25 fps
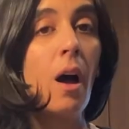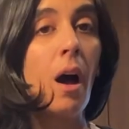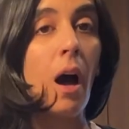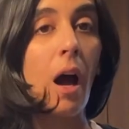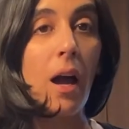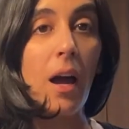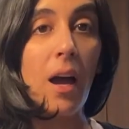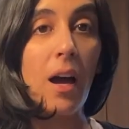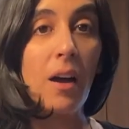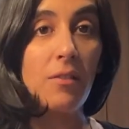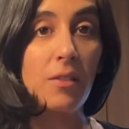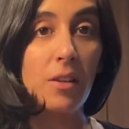
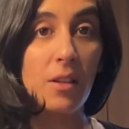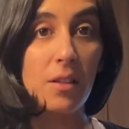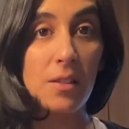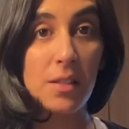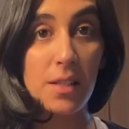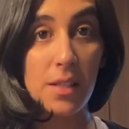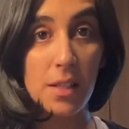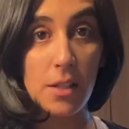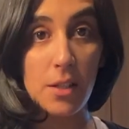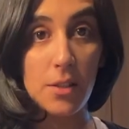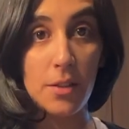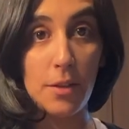I have not
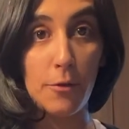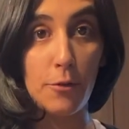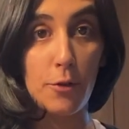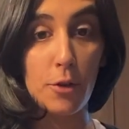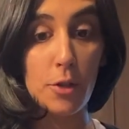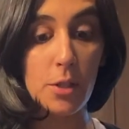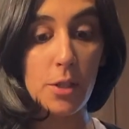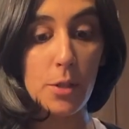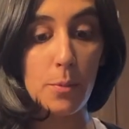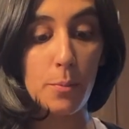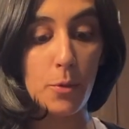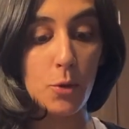seen a
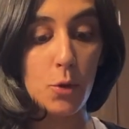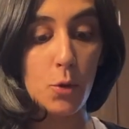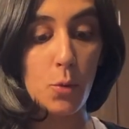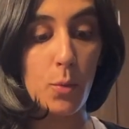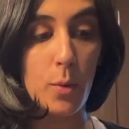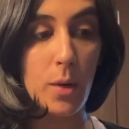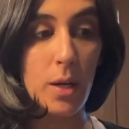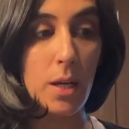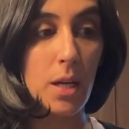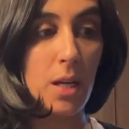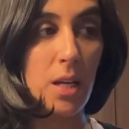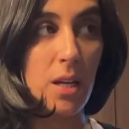difference
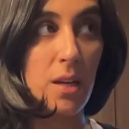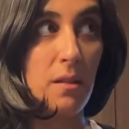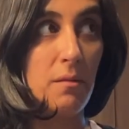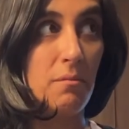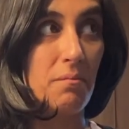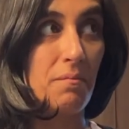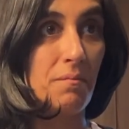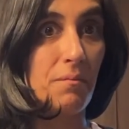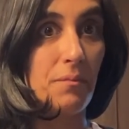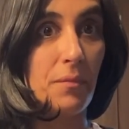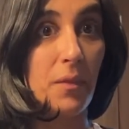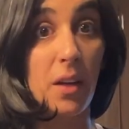
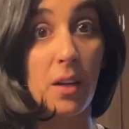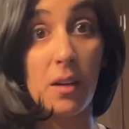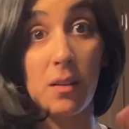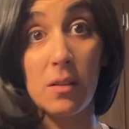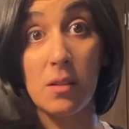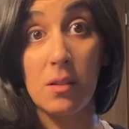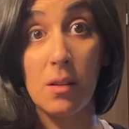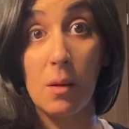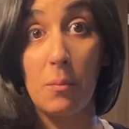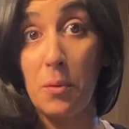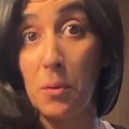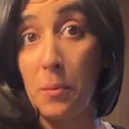between like
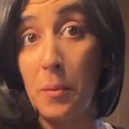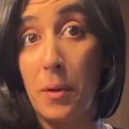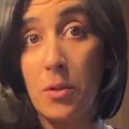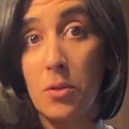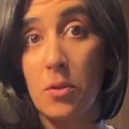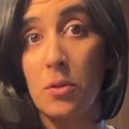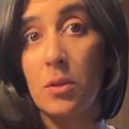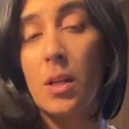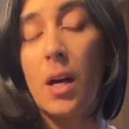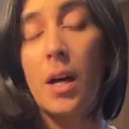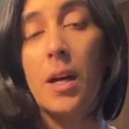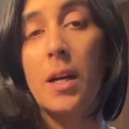
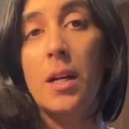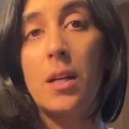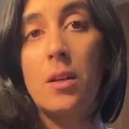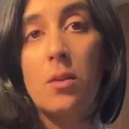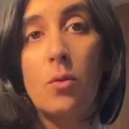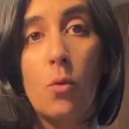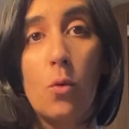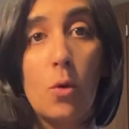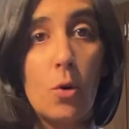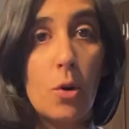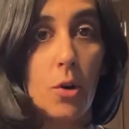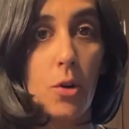supplemental light
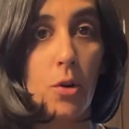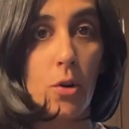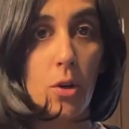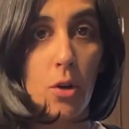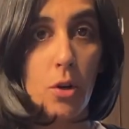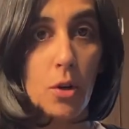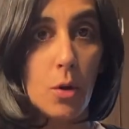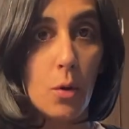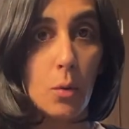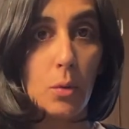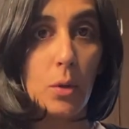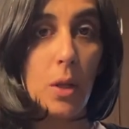or
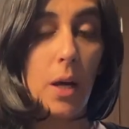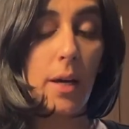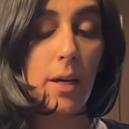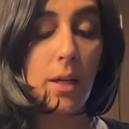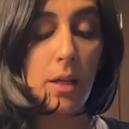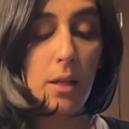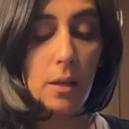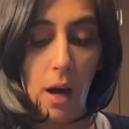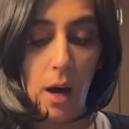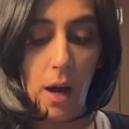no light.